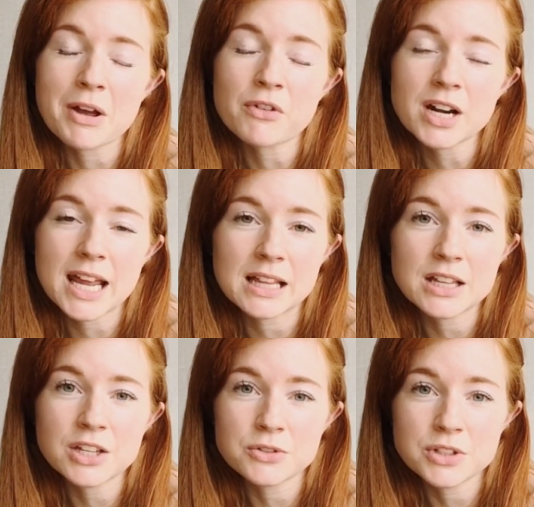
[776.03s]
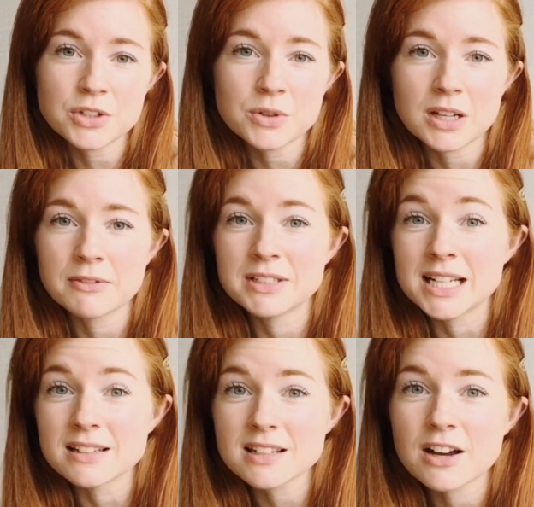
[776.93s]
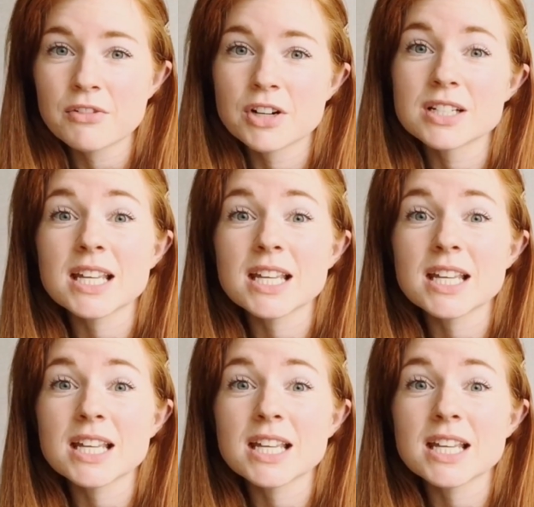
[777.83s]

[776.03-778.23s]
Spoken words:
My friend Kayla used to do a lot of dance covers